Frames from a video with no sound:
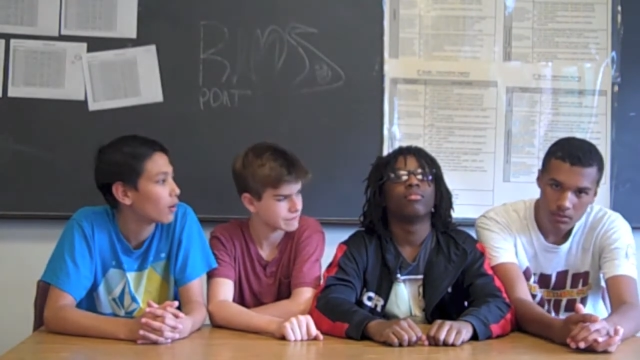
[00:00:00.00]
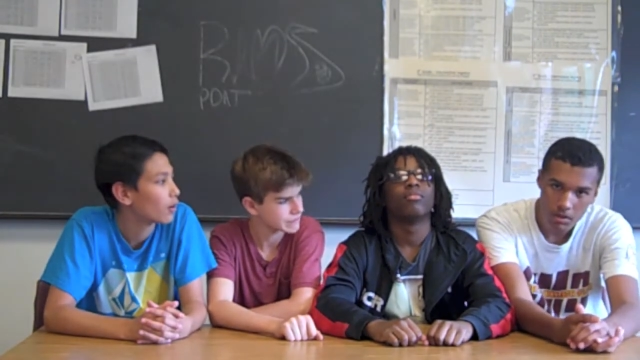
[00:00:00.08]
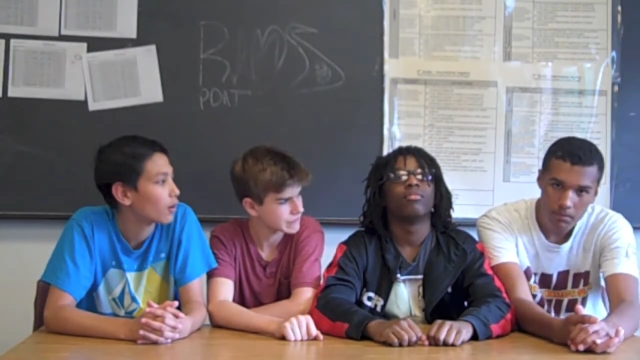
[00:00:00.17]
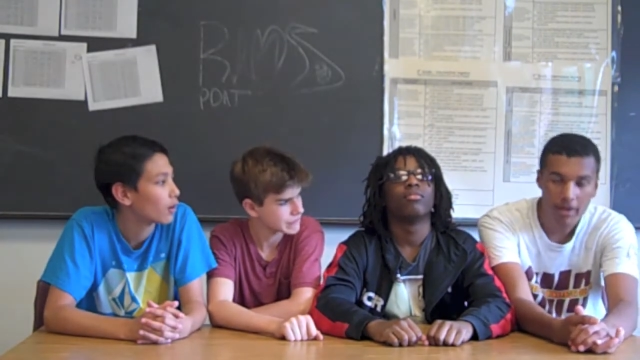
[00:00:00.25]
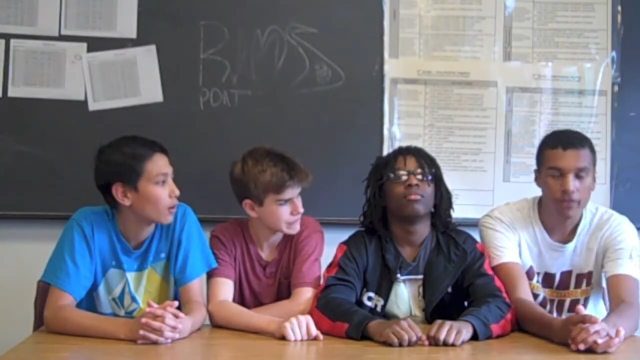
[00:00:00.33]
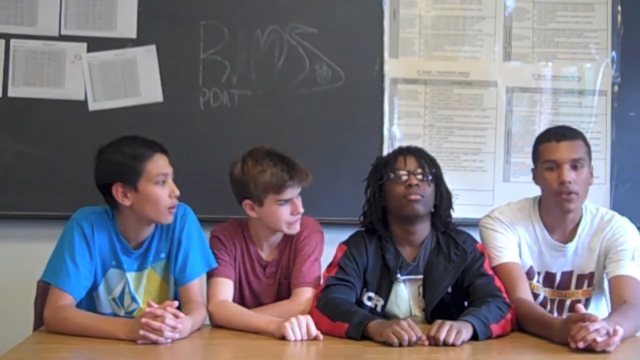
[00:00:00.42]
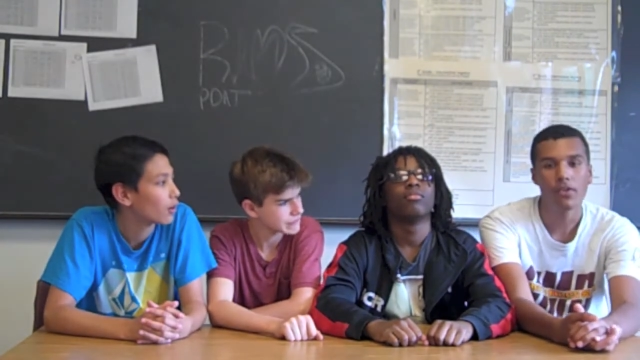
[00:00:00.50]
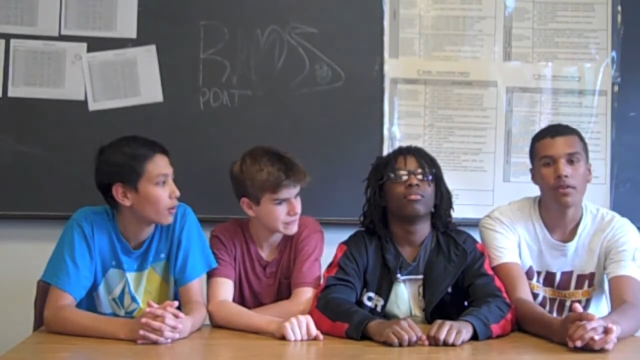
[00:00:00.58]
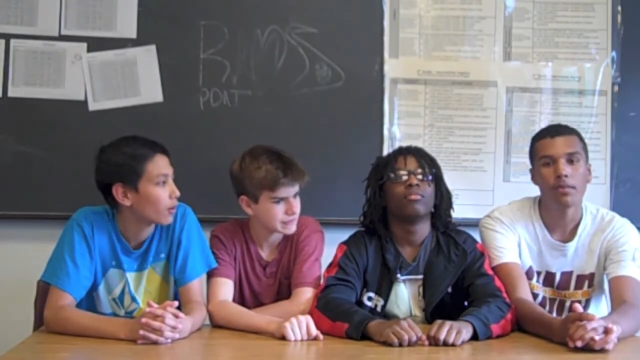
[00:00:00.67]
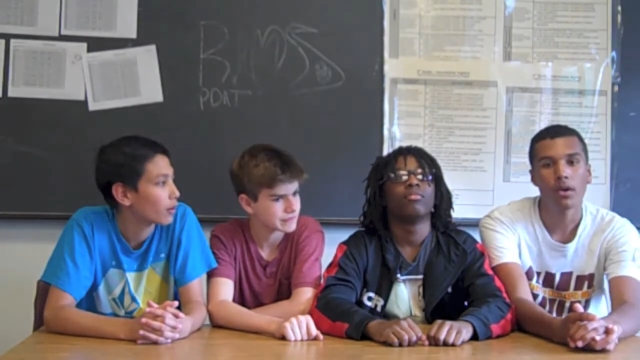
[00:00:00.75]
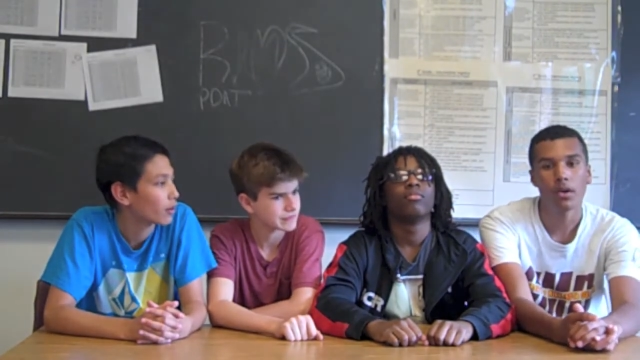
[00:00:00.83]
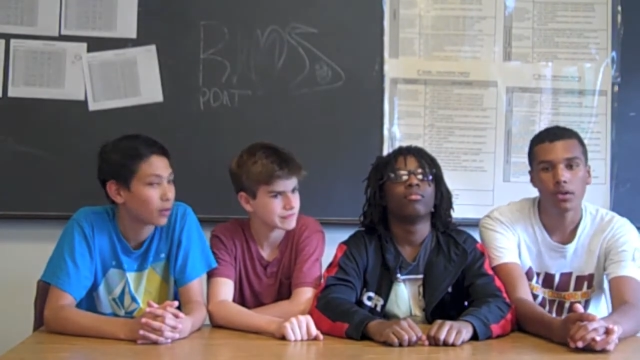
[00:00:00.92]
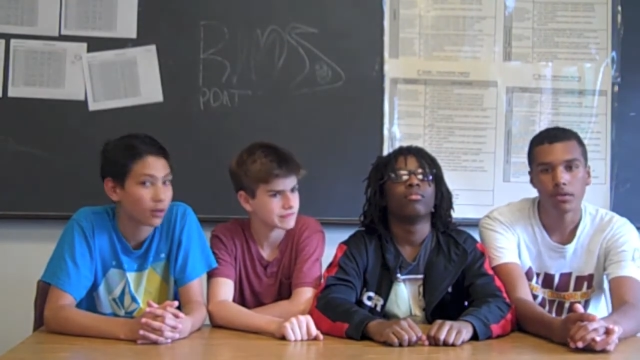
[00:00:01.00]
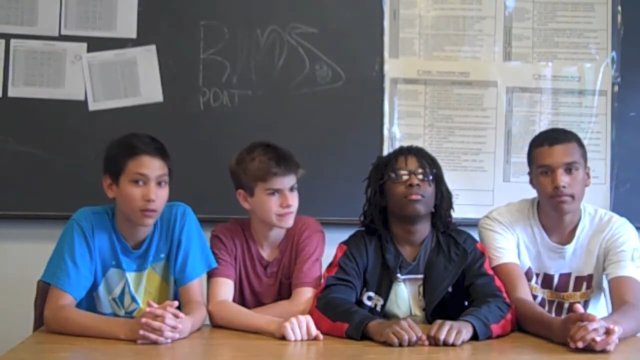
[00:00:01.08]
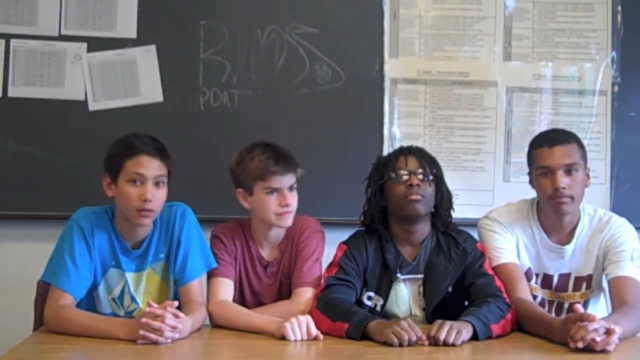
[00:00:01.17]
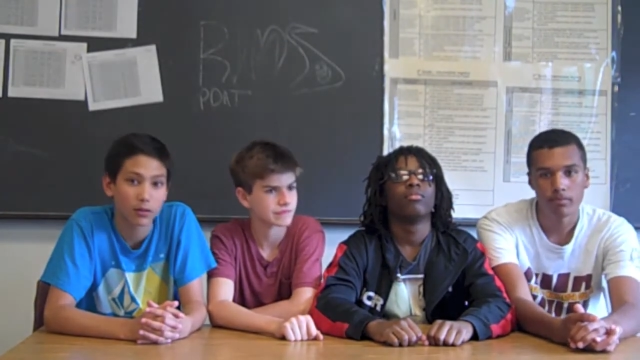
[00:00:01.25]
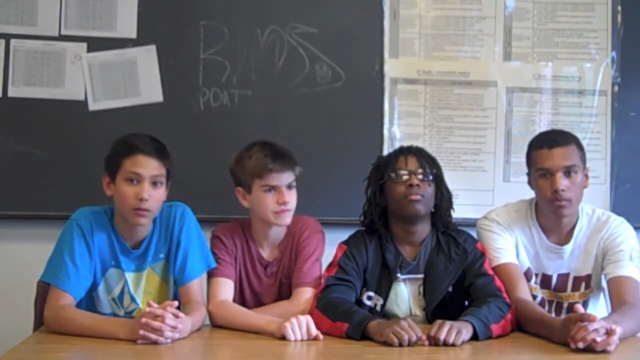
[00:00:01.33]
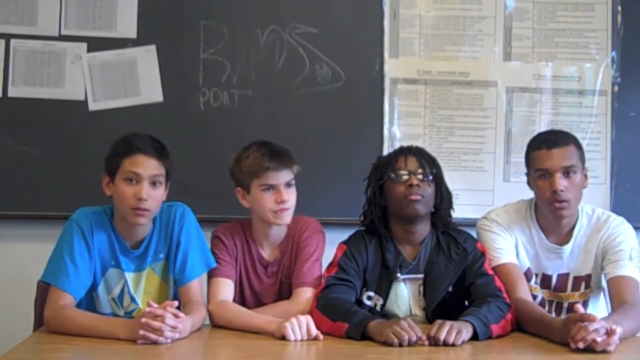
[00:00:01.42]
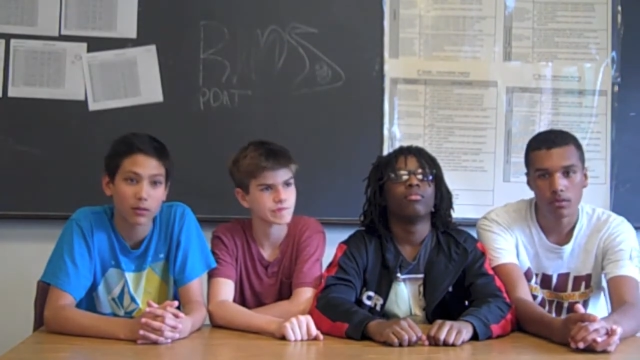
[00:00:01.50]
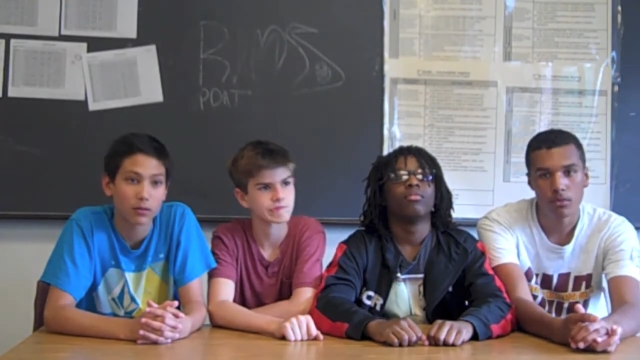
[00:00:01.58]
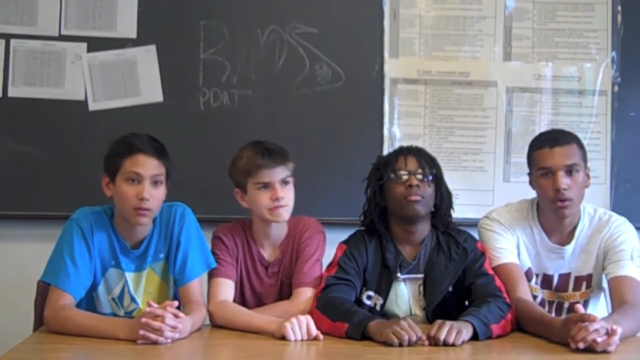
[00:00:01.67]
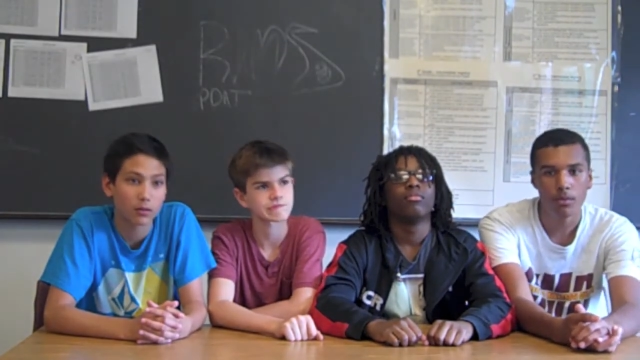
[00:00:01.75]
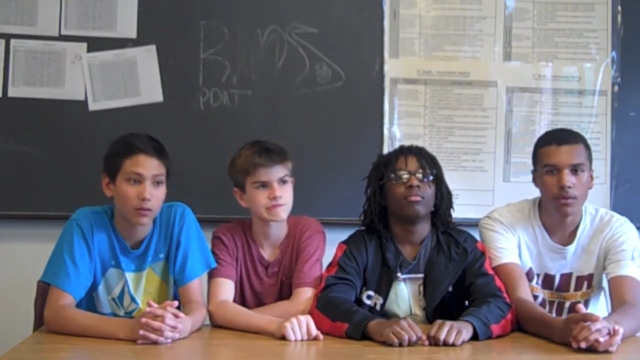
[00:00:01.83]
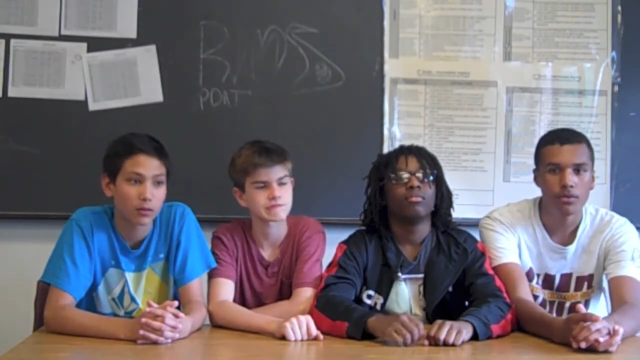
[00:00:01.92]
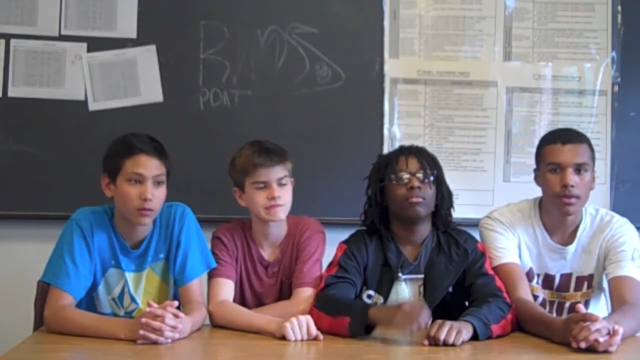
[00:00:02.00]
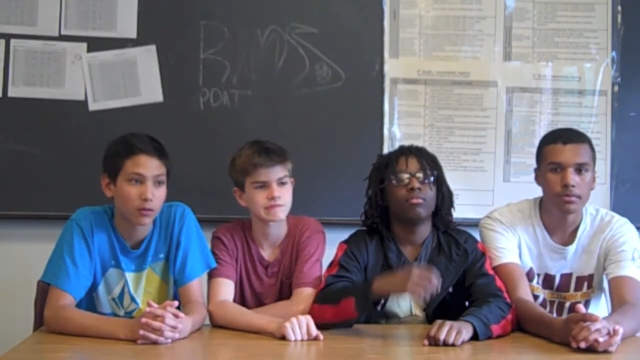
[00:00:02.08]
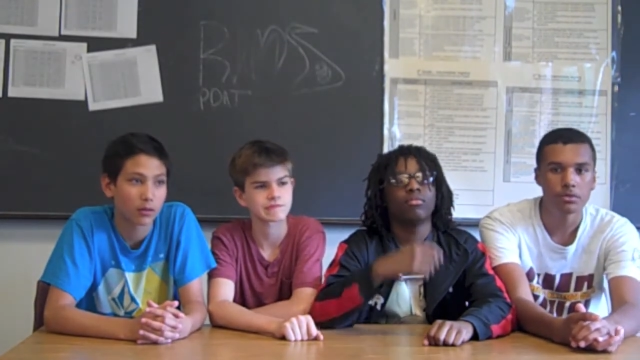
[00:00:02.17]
Speaker 1: My favorite part or moment of the Ramsey